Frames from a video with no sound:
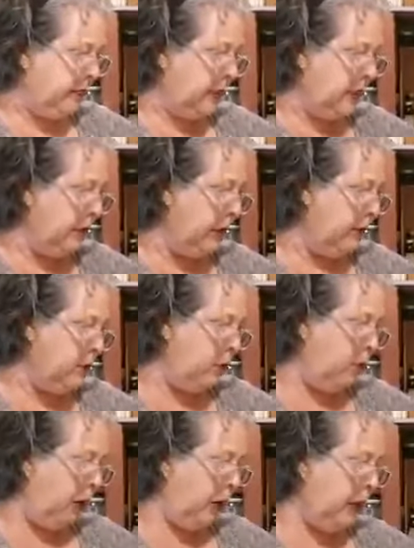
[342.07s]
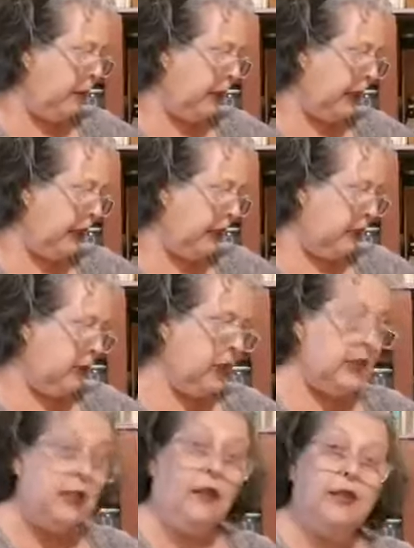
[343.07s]
Sometimes for a party I'll make it and I'll just
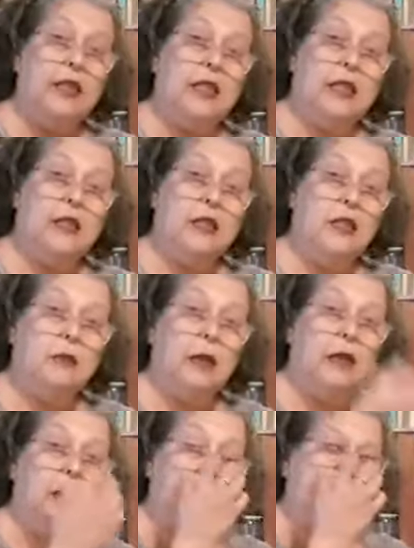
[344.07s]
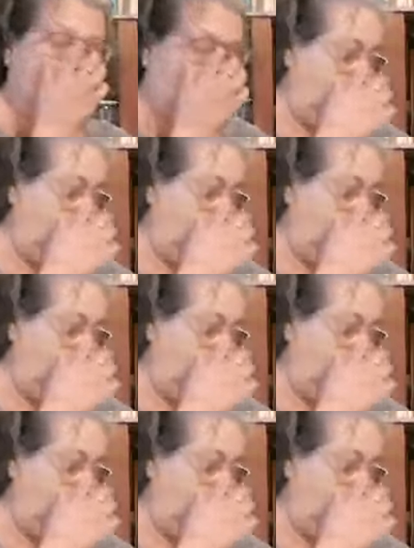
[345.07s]
stuff it into little tomatoes.